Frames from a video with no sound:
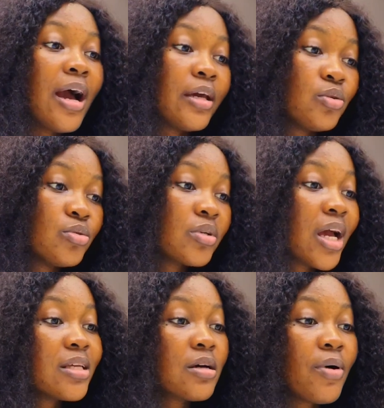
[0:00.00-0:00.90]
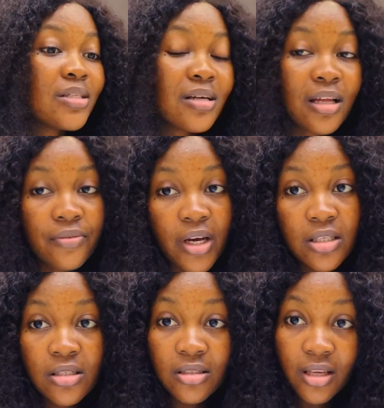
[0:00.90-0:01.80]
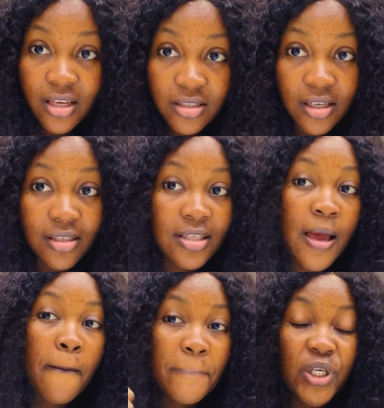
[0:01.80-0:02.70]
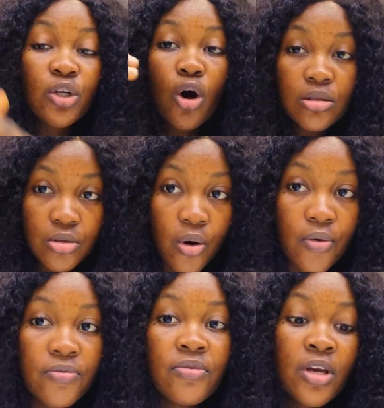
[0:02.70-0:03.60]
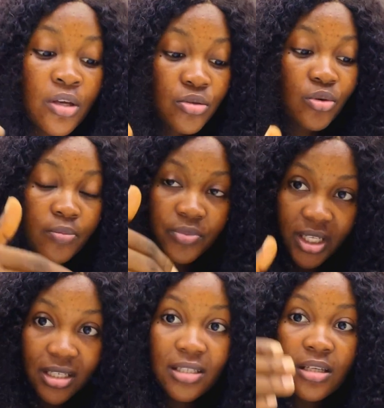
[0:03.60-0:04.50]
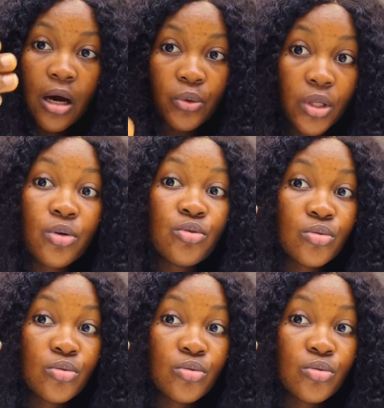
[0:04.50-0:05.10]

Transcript: I told you guys I want to advise the 10 years because of some things I'll tell you.